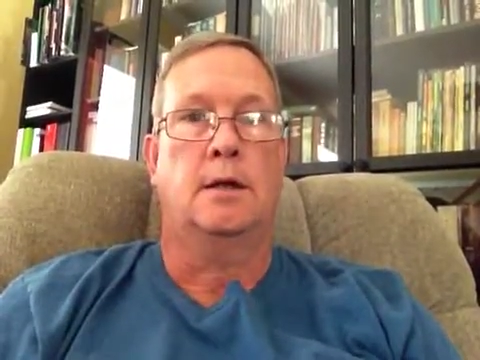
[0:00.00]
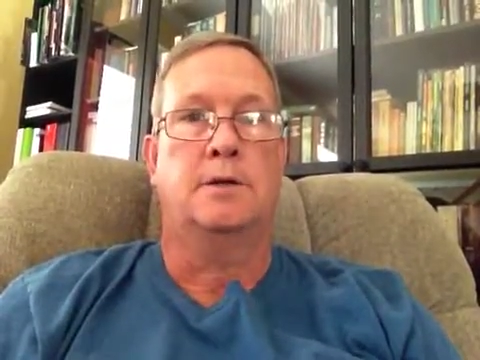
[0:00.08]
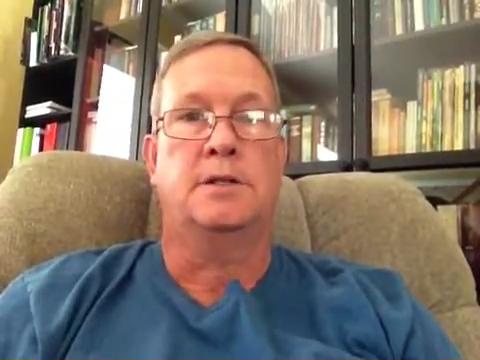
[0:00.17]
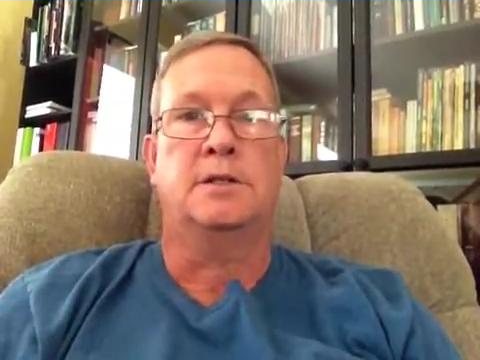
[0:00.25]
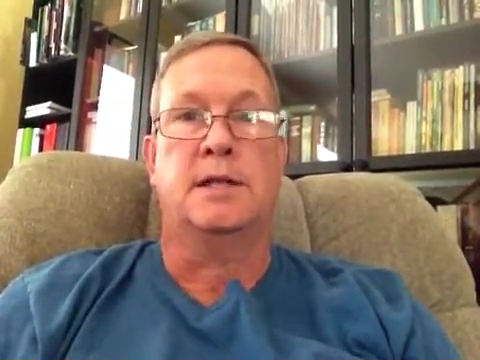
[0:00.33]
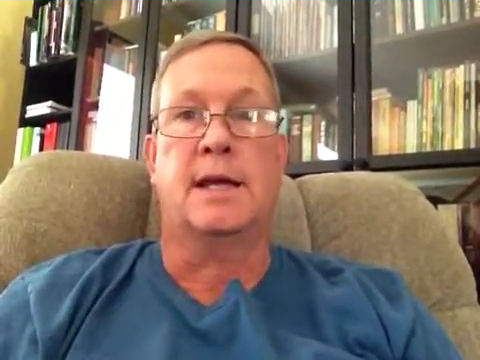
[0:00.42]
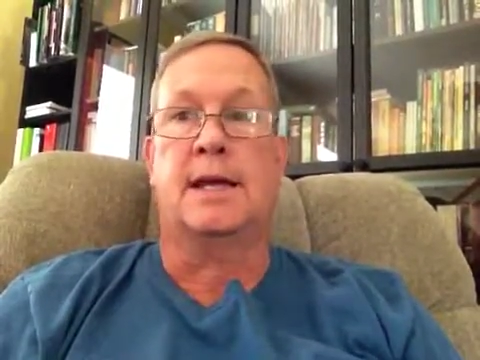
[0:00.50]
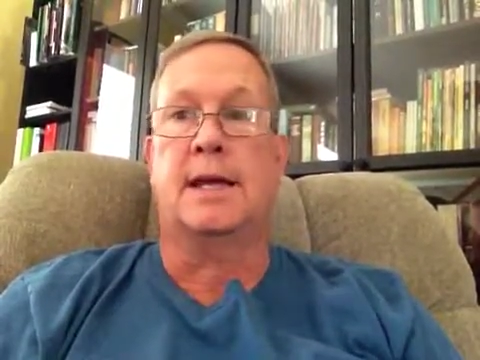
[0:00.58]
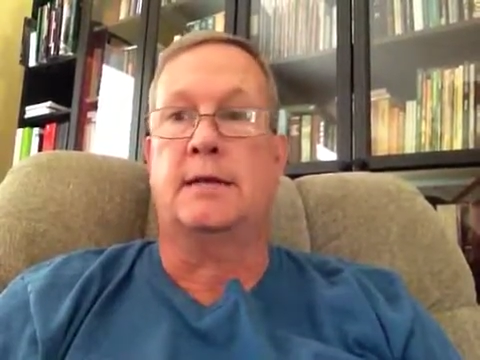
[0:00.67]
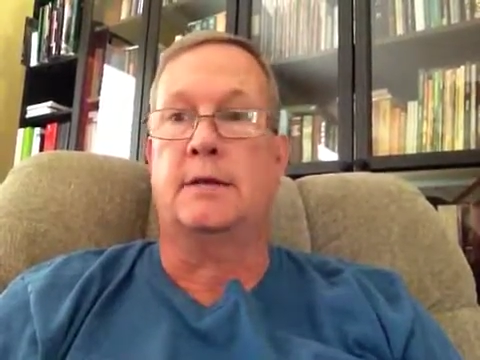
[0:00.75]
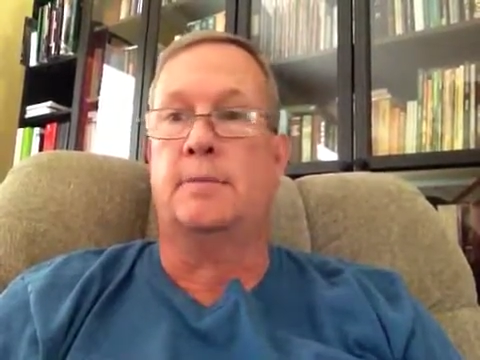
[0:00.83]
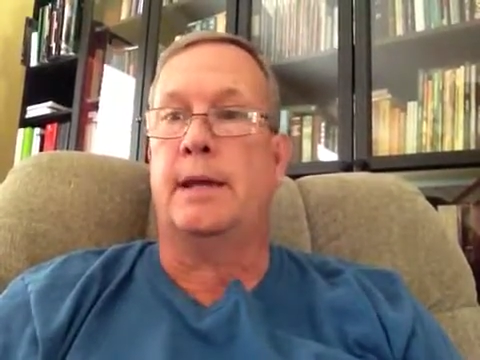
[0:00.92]

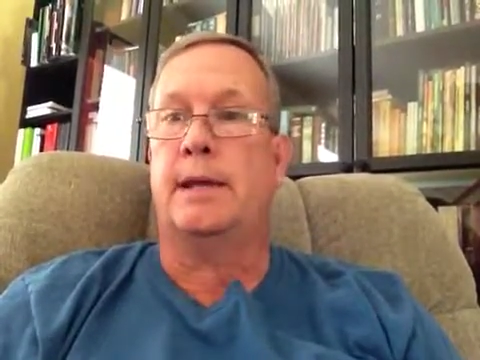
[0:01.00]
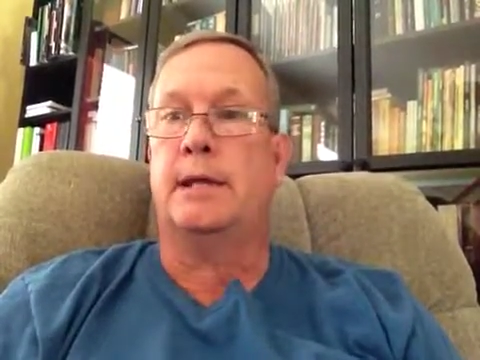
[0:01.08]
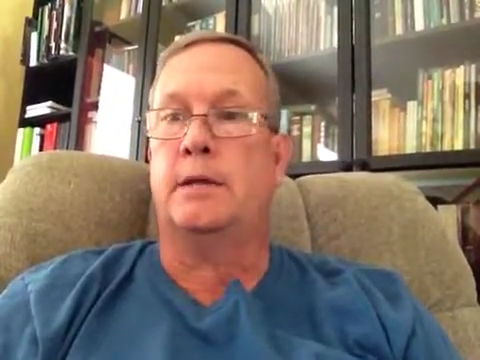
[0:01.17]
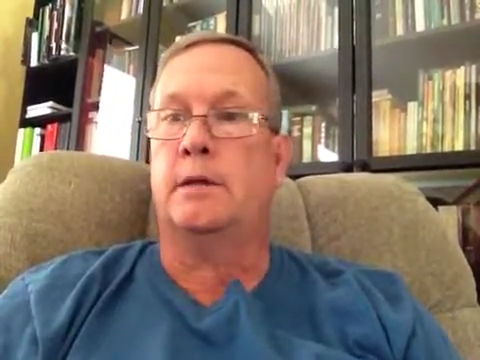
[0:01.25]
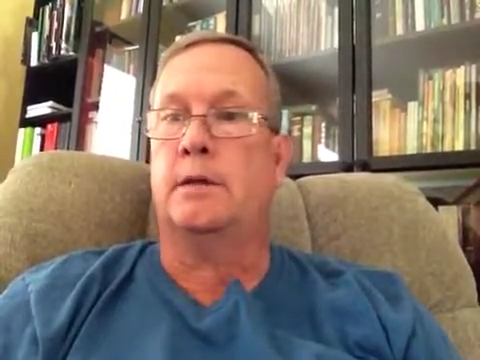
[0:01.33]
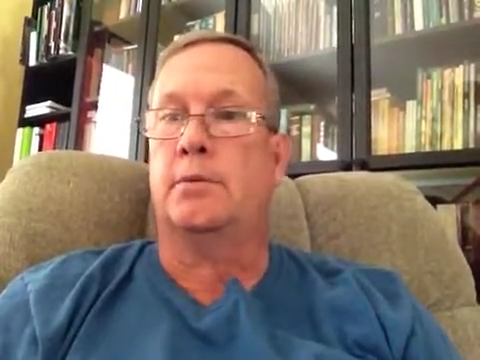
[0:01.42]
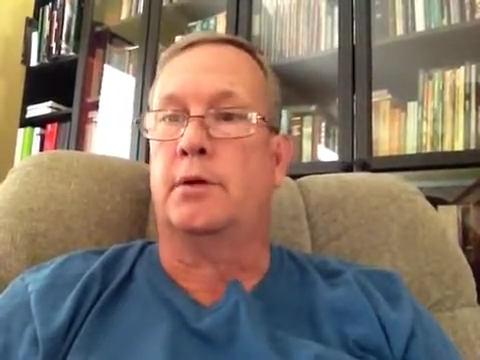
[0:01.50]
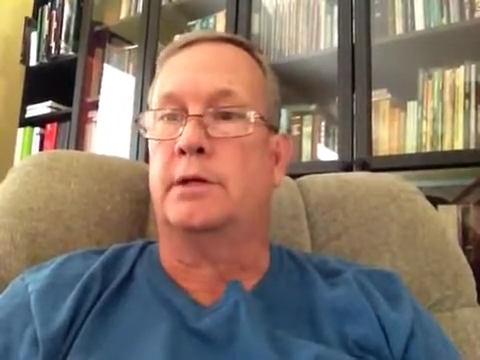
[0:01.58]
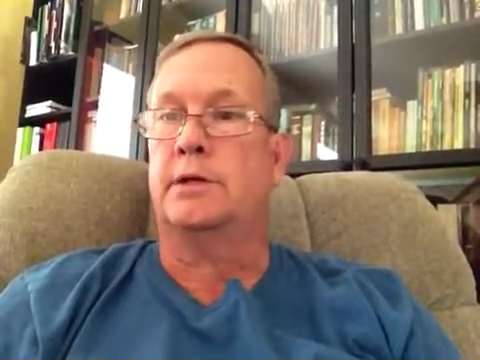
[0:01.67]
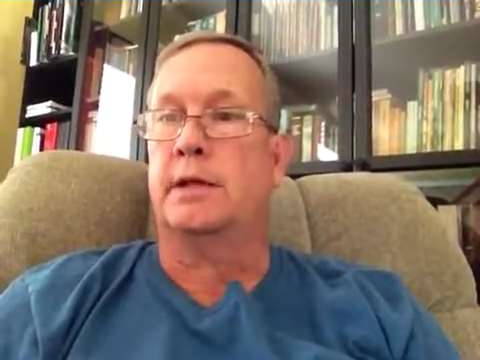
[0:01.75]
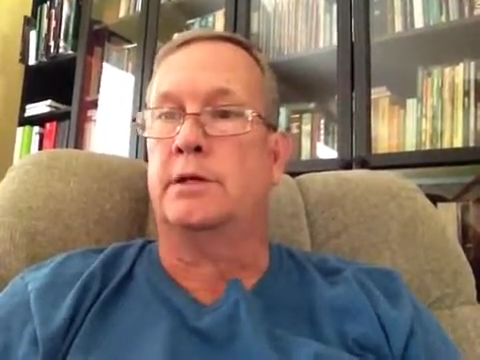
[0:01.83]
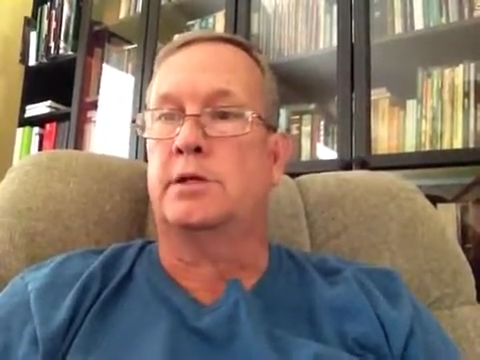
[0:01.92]
designed and made in a
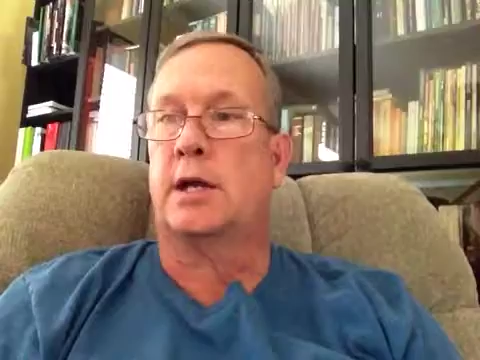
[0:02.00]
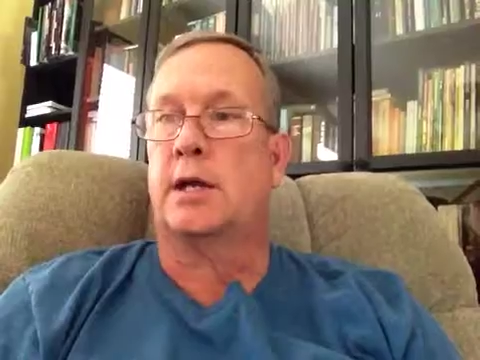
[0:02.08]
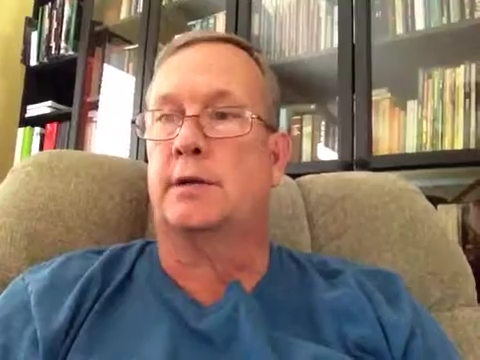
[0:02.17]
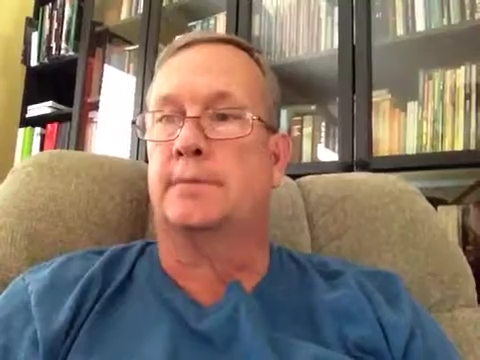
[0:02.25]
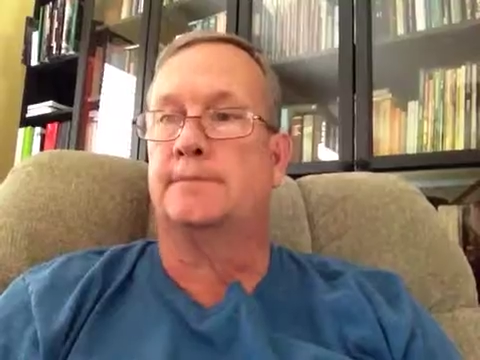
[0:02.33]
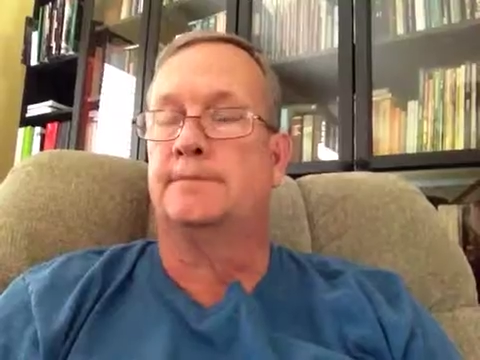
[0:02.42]
place like China.